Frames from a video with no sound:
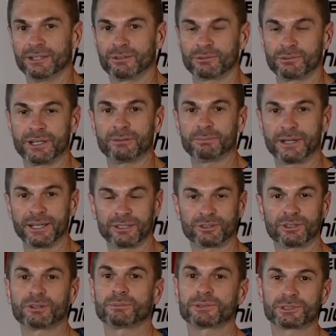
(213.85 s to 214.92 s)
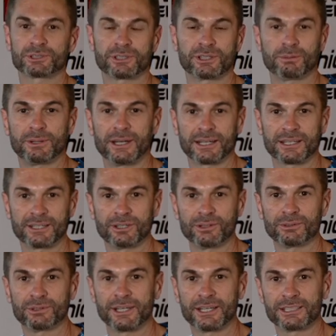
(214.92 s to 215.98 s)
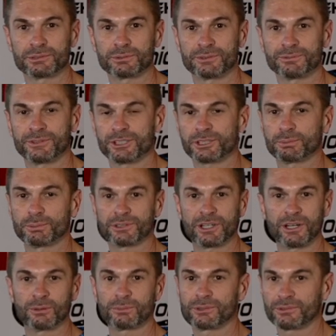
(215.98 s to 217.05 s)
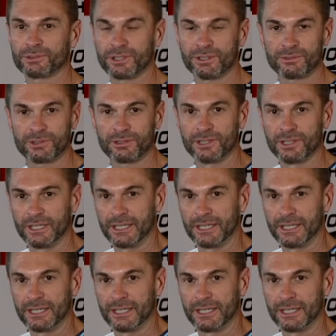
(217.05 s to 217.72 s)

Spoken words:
Red Man tournament trail back in the old days, we fished Potomac River.